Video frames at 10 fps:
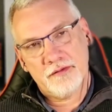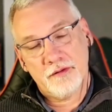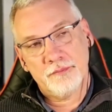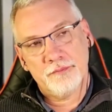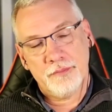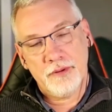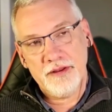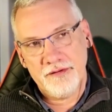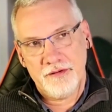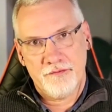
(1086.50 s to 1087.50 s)
Now,
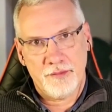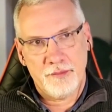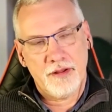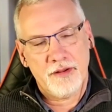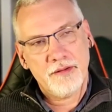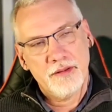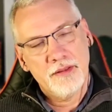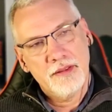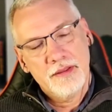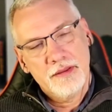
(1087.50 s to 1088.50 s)
plenty of them now.
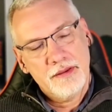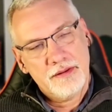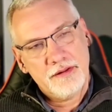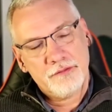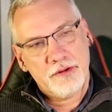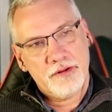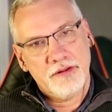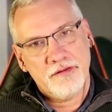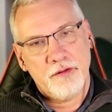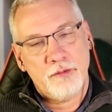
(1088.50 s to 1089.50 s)
That's quite an
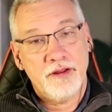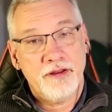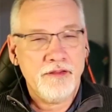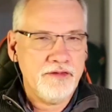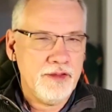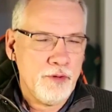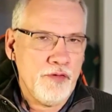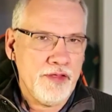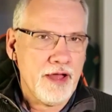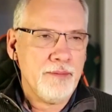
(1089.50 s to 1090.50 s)
interesting one. Another team
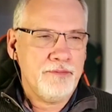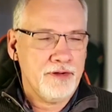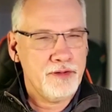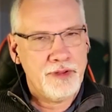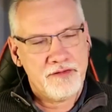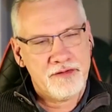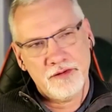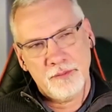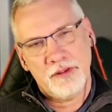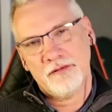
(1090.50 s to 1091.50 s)
on the up now, you mentioned
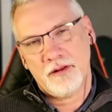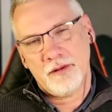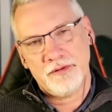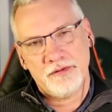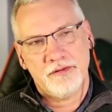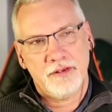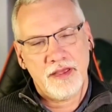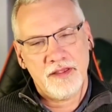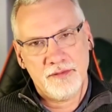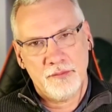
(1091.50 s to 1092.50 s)
team being up, is
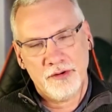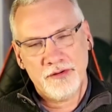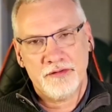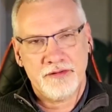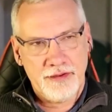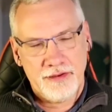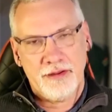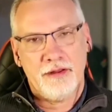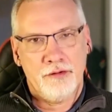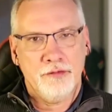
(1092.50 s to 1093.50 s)
Aston Martin.
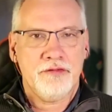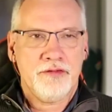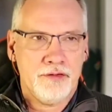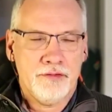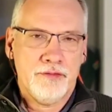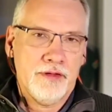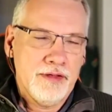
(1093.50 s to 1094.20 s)
Suddenly, Alonso,